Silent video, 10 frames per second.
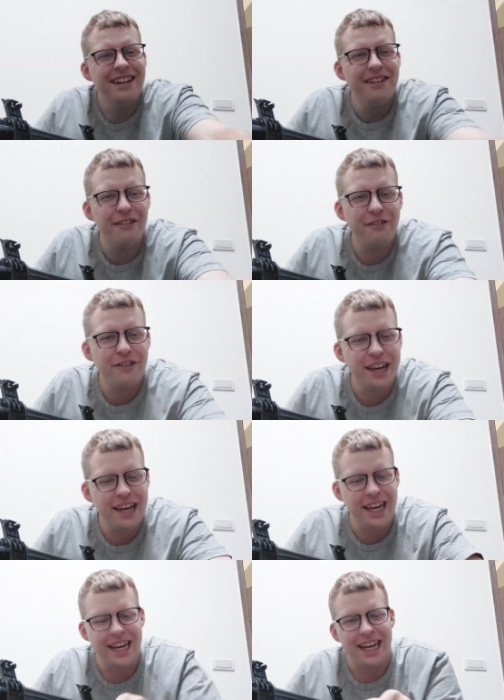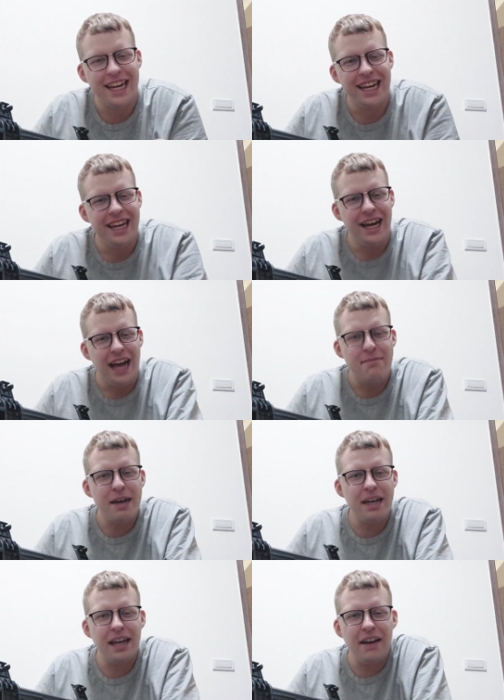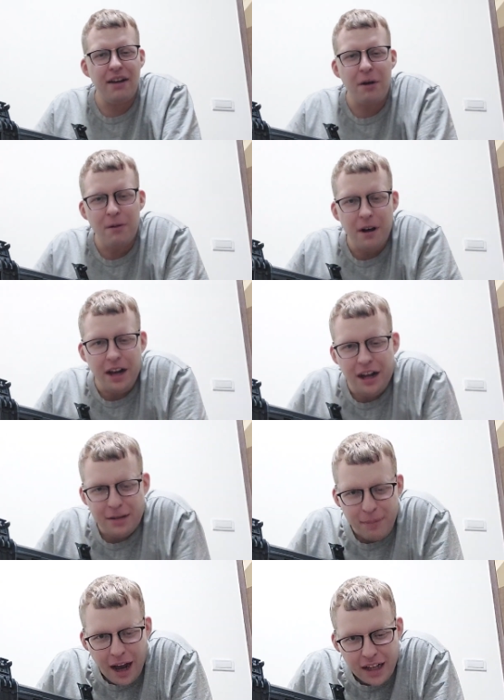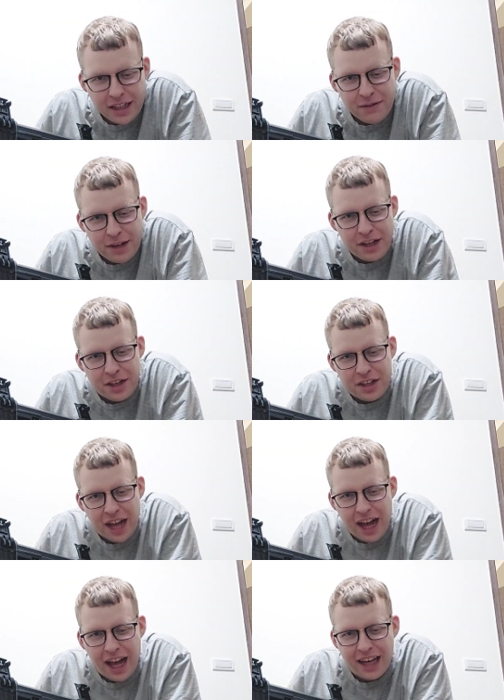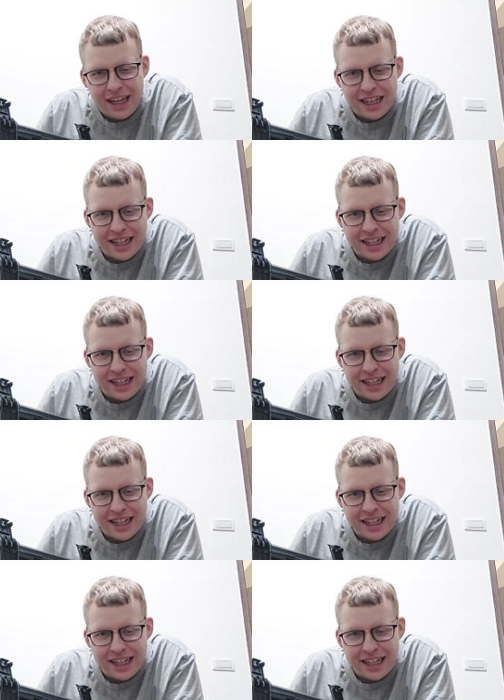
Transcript: Goofy! I'm making an oh, uh, unboxing video, dog!